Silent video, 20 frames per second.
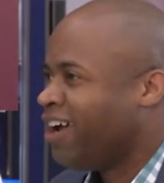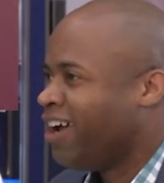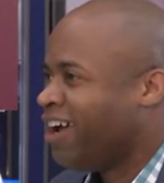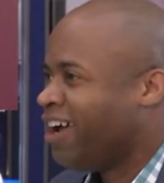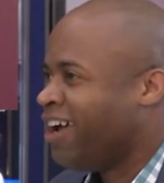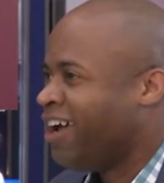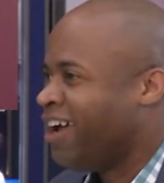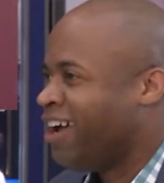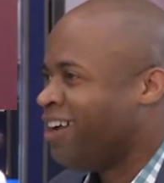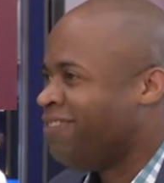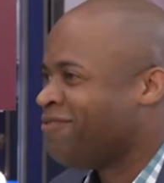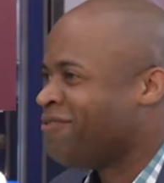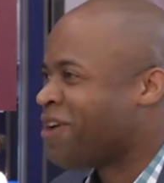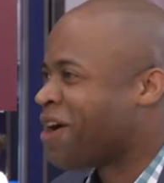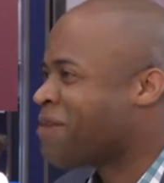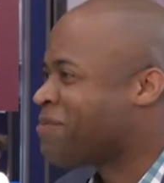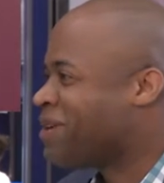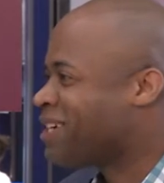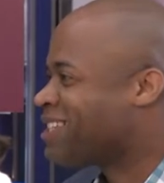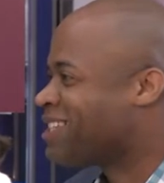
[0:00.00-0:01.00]
And
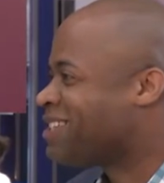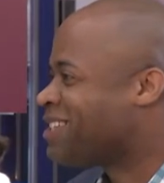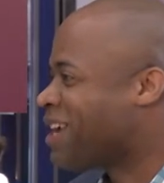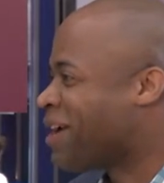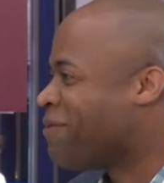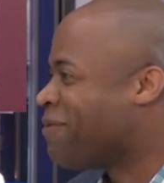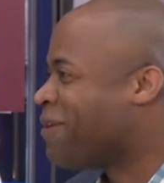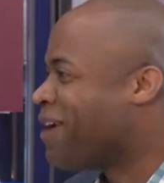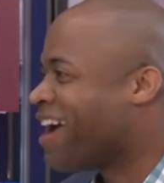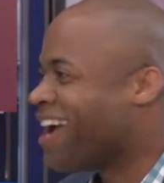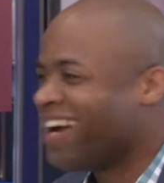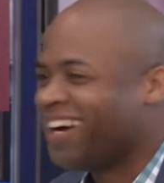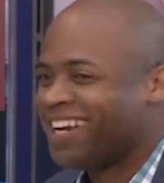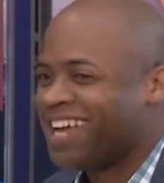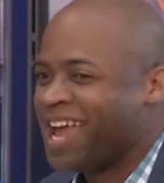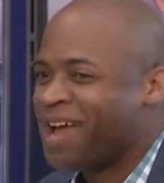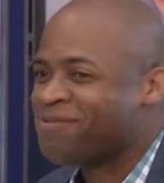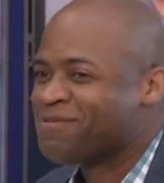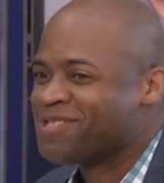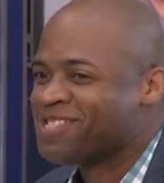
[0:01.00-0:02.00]
very much the same way
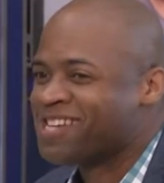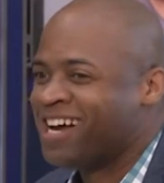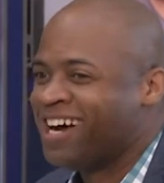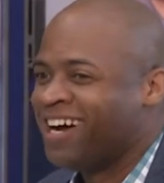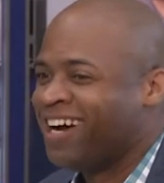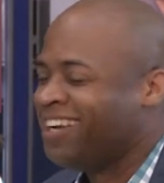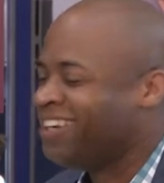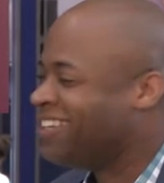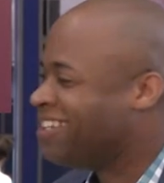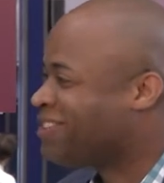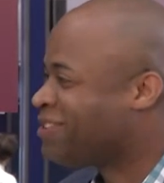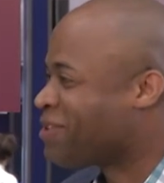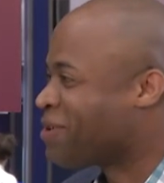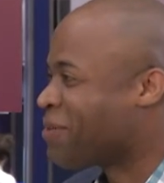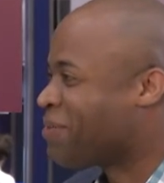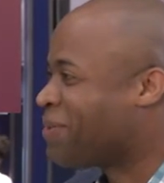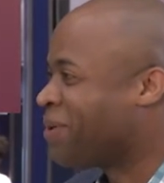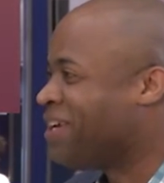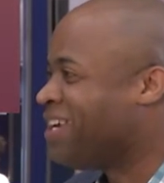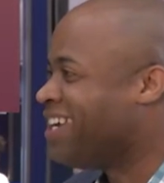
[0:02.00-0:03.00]
on Amazon
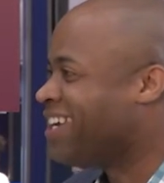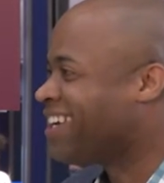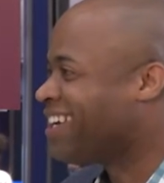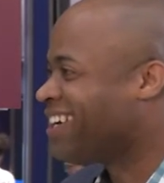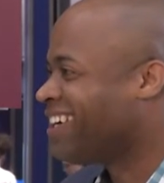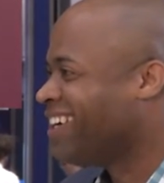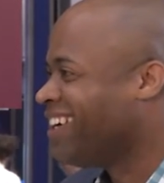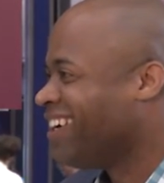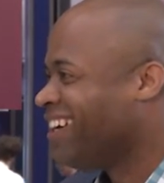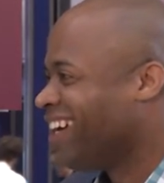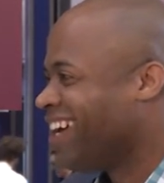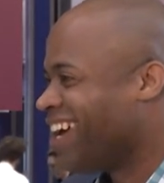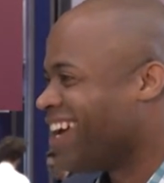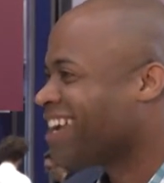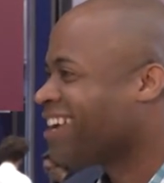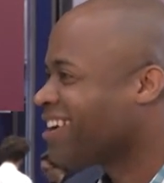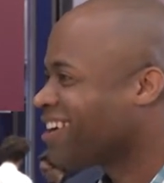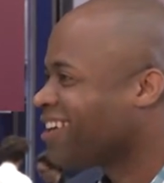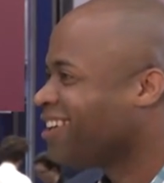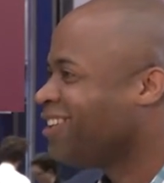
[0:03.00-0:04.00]
during peak, it
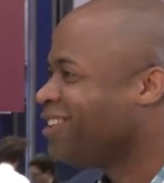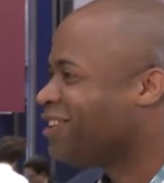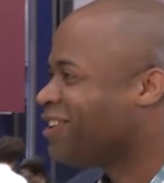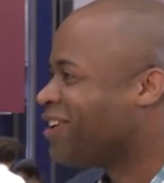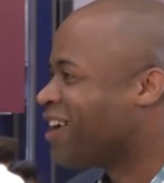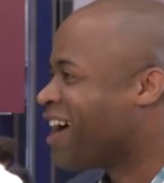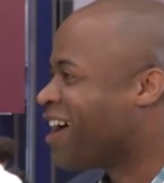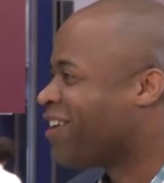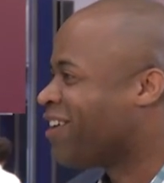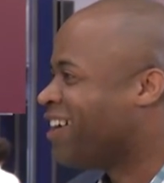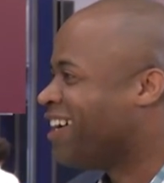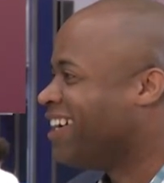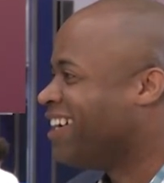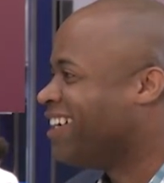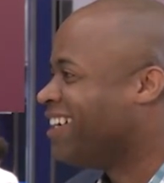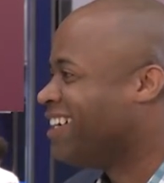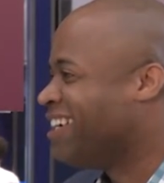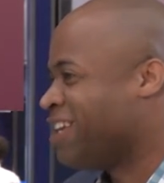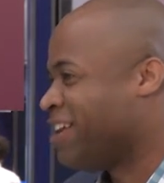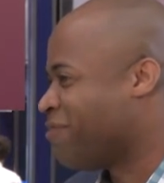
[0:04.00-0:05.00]
could get a little hairy.
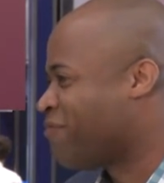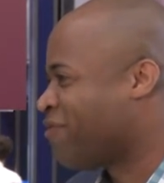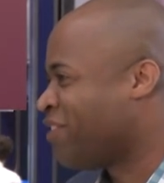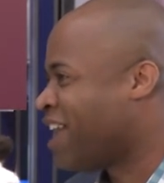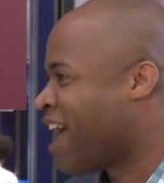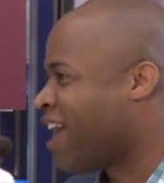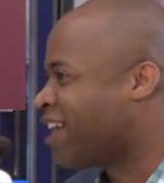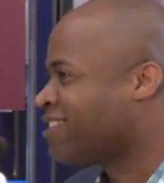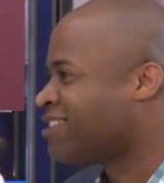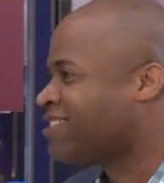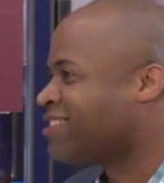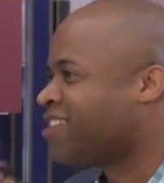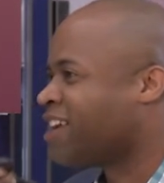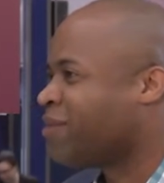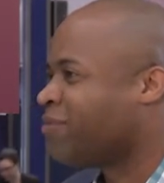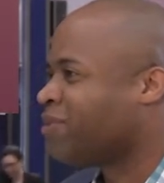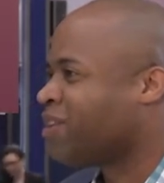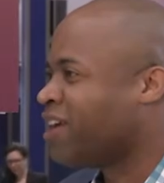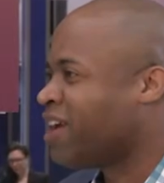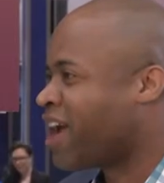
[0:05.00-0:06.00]
And Fanatics the
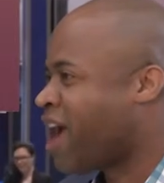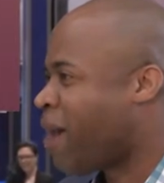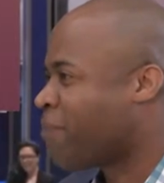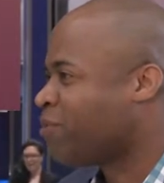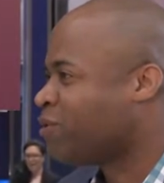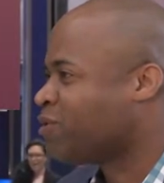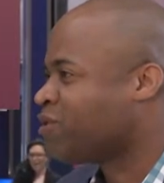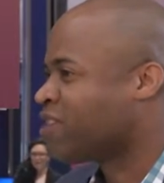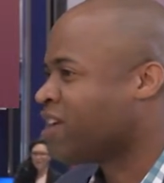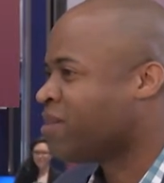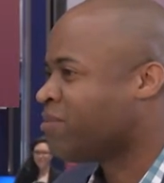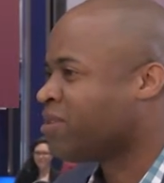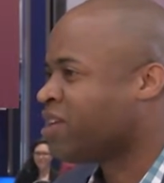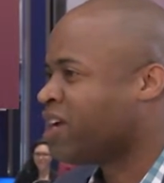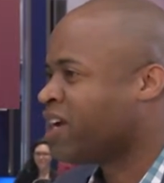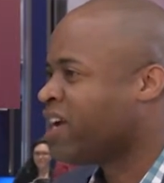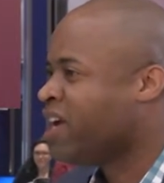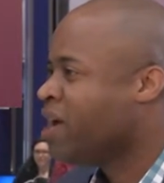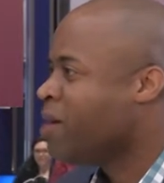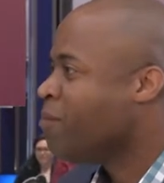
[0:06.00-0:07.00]
same thing, Apple the same
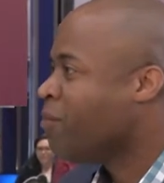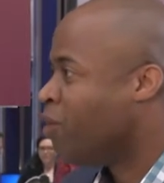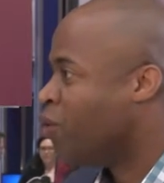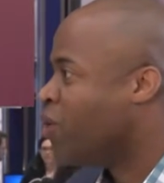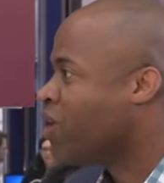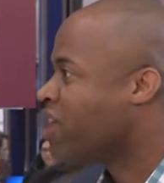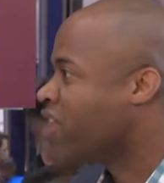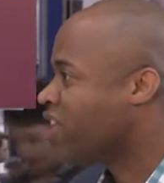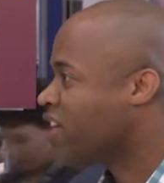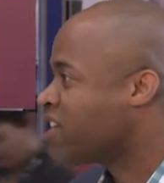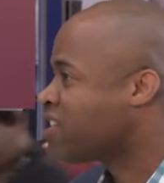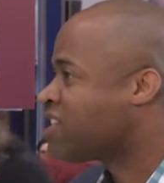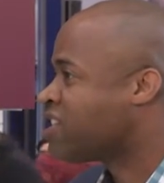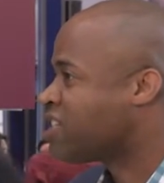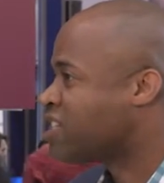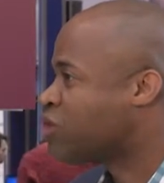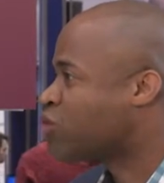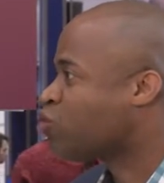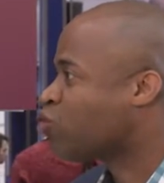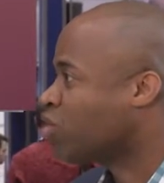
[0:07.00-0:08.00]
thing. But one of the things
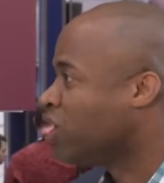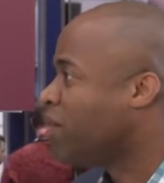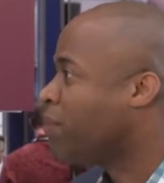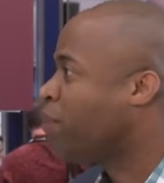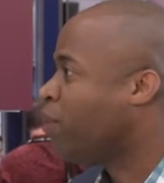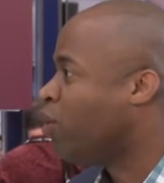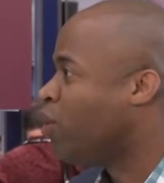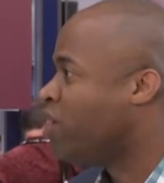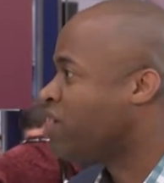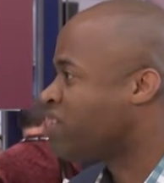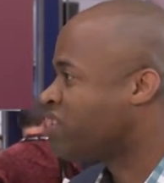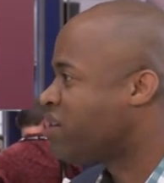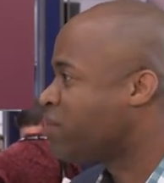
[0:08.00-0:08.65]
is really poise.